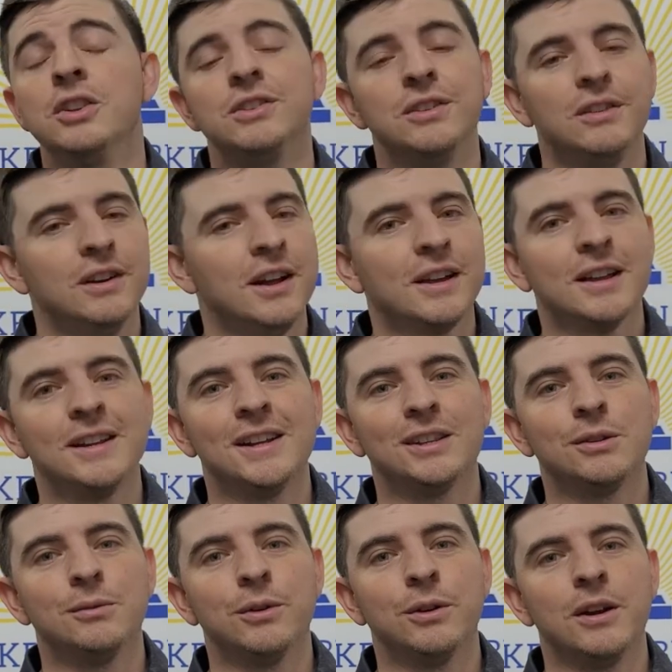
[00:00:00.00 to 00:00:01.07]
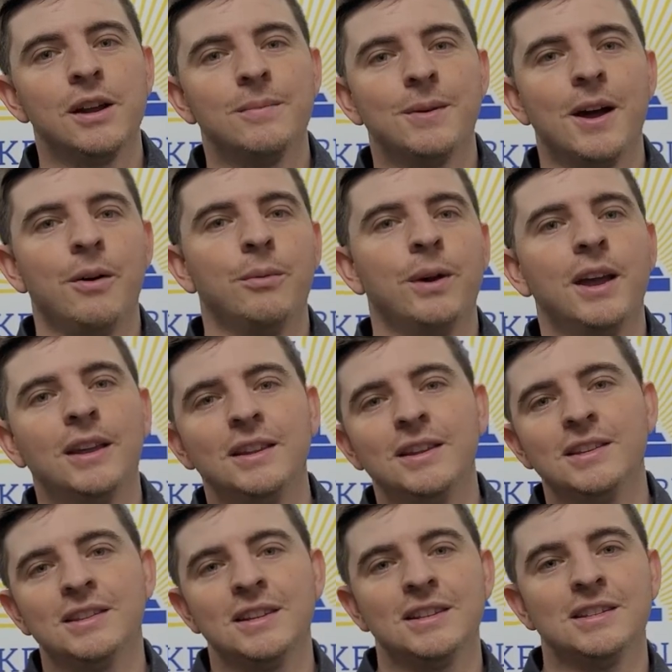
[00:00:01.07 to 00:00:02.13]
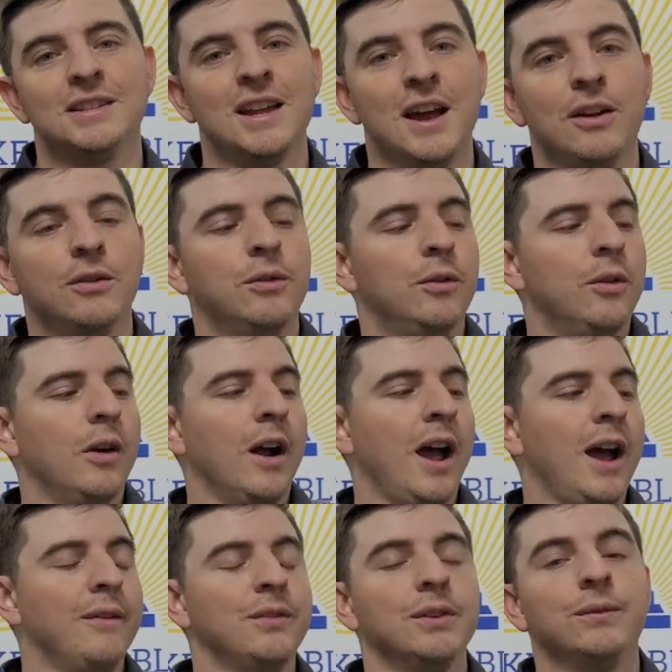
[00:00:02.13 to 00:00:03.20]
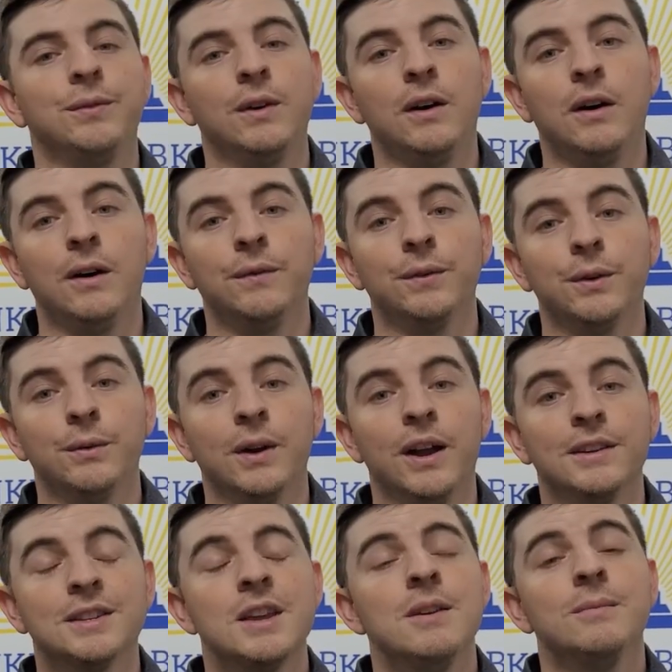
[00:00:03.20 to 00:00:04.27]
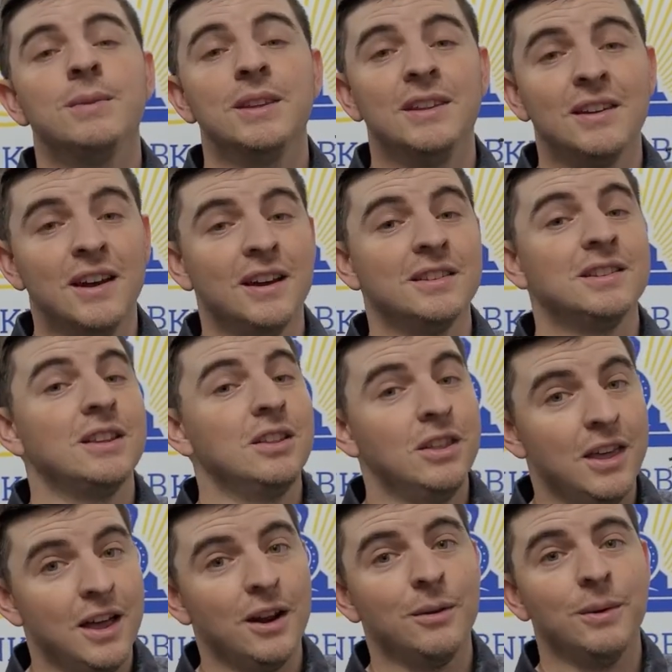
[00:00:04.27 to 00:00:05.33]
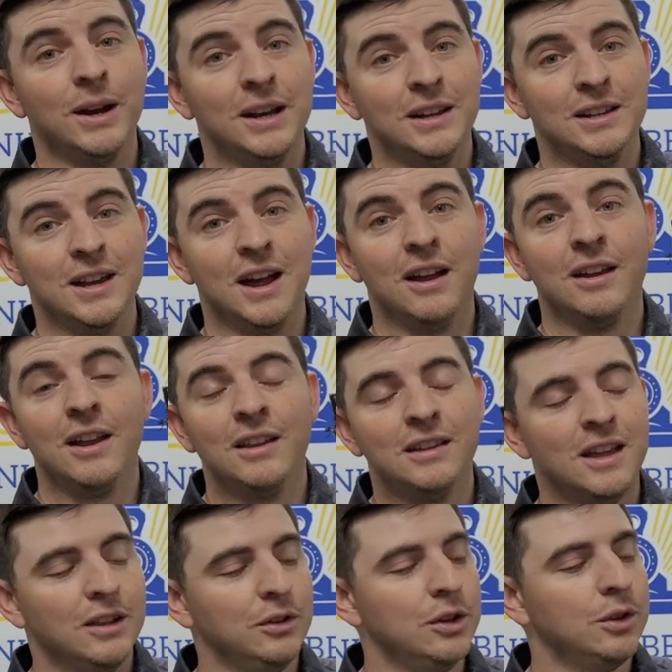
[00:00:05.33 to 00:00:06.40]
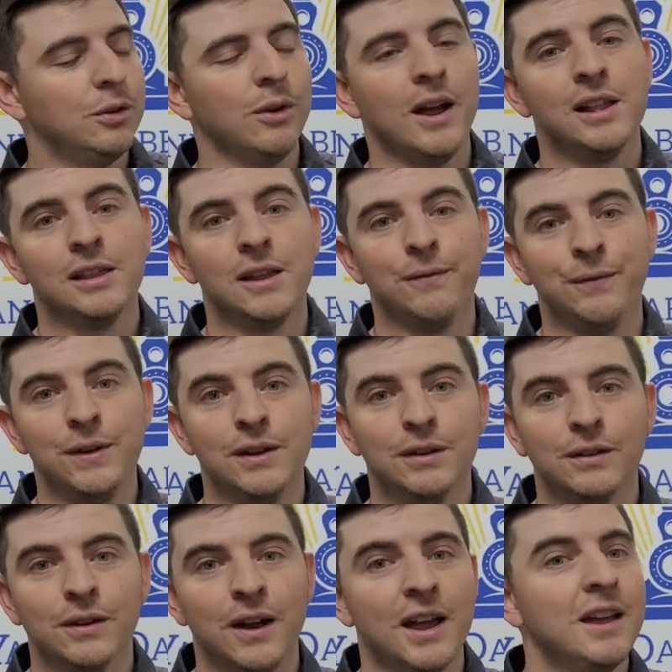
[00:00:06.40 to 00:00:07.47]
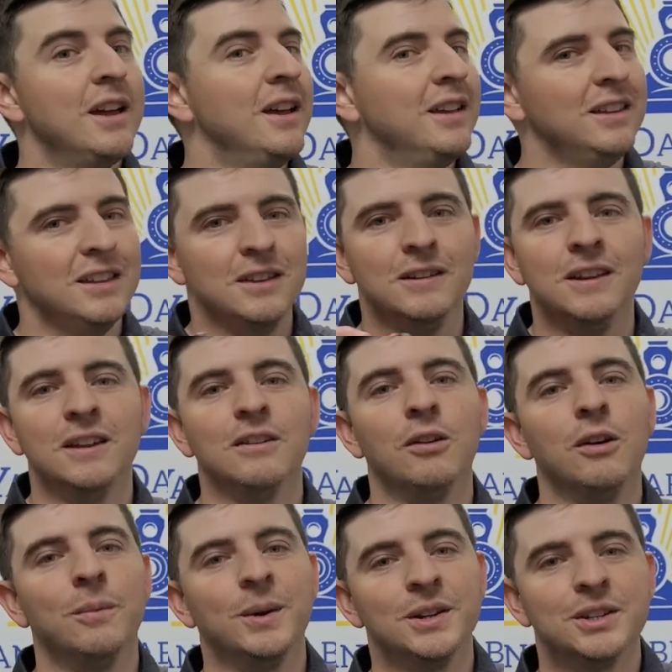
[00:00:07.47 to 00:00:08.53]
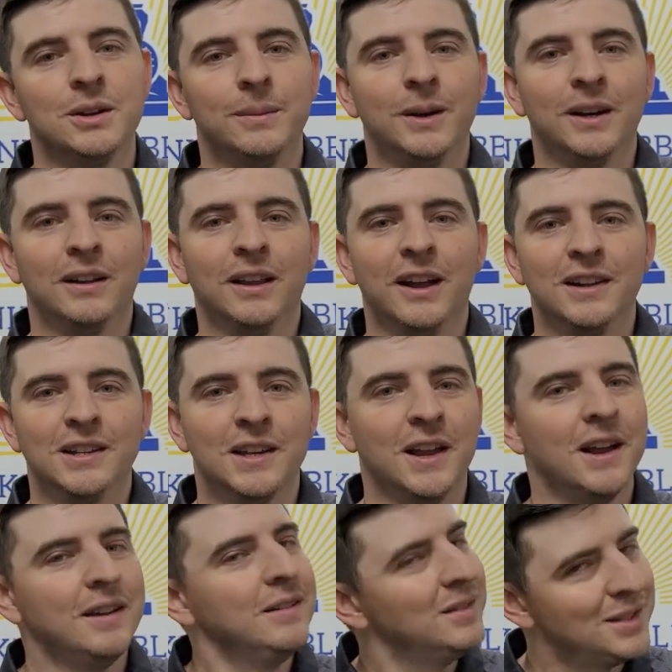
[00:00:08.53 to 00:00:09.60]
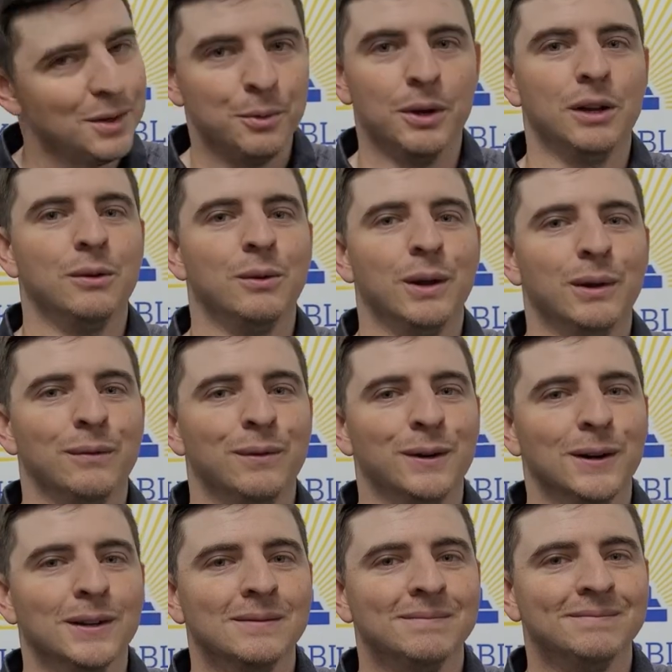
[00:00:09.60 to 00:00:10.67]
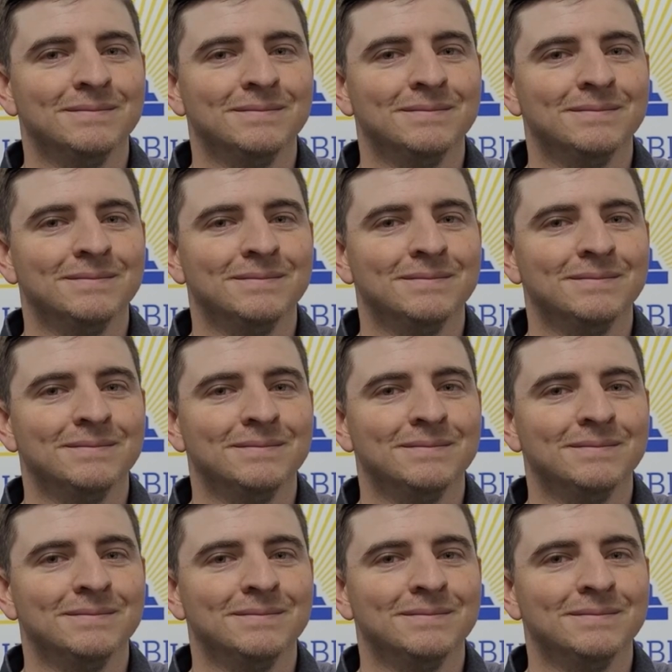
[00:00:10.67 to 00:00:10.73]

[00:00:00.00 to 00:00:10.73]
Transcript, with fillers: So you're not going to have to worry about weighing these things down or having them fall off your rails because they are weighted down. They look great. They feel great you need a whole bunch of them on your layout today. So what are you waiting for?